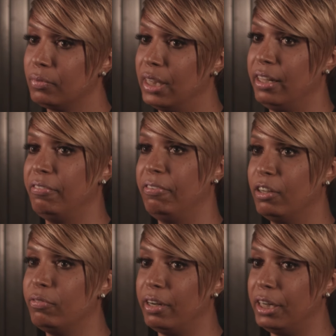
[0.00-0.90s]
And they
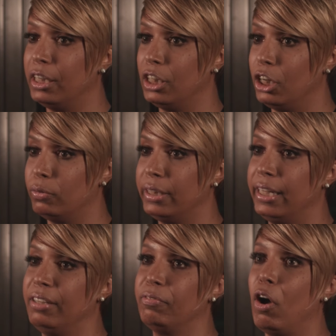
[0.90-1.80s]
feel very alone. And
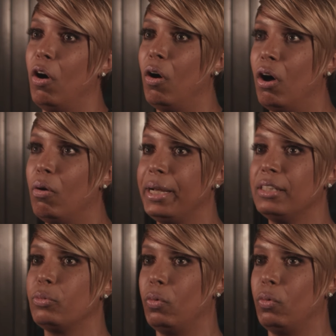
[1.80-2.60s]
they've always